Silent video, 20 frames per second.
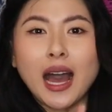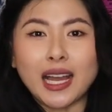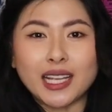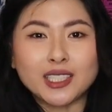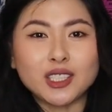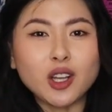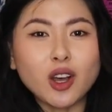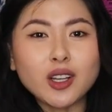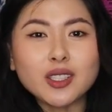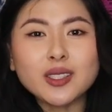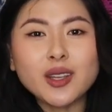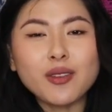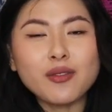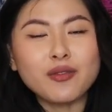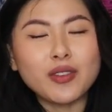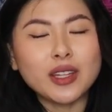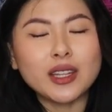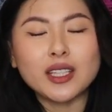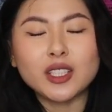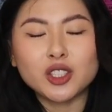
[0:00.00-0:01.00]
I saw
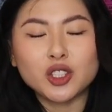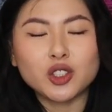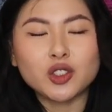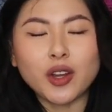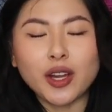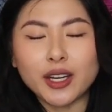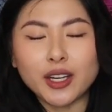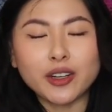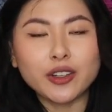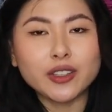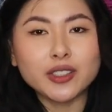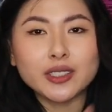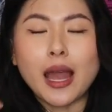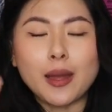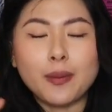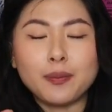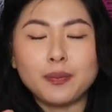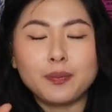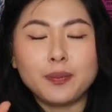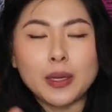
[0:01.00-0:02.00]
some fitness trainers
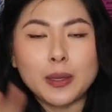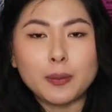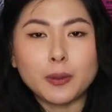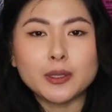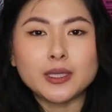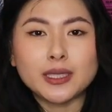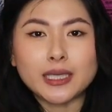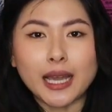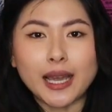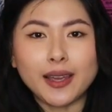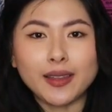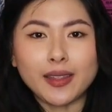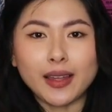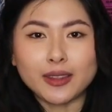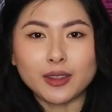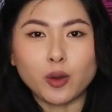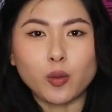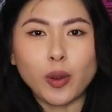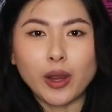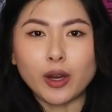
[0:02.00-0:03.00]
and people say
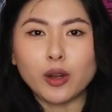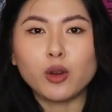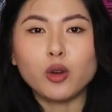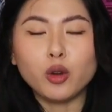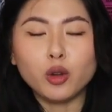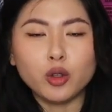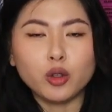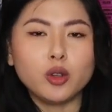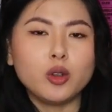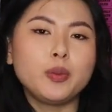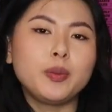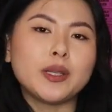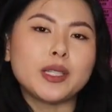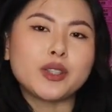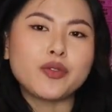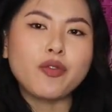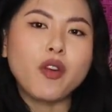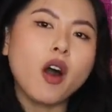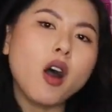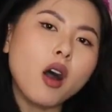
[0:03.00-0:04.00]
that the weight of hula hoop
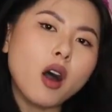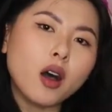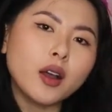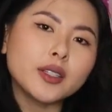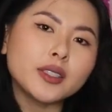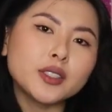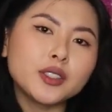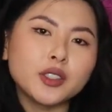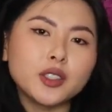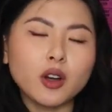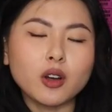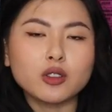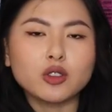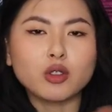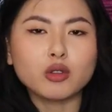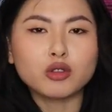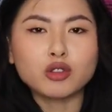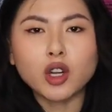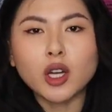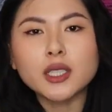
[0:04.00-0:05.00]
is false, you know,
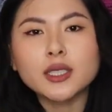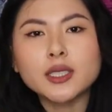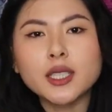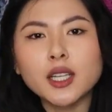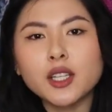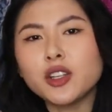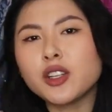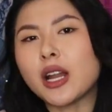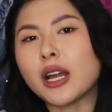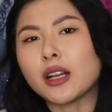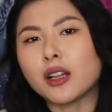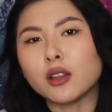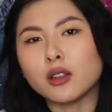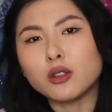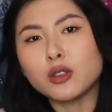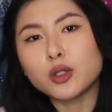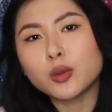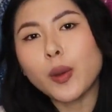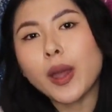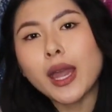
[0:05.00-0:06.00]
don't trust it, you're not
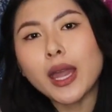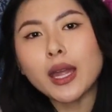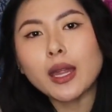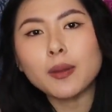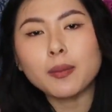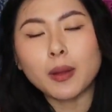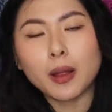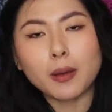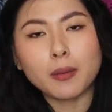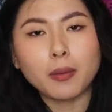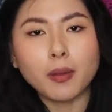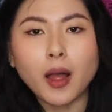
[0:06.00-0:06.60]
gonna lose weight, blah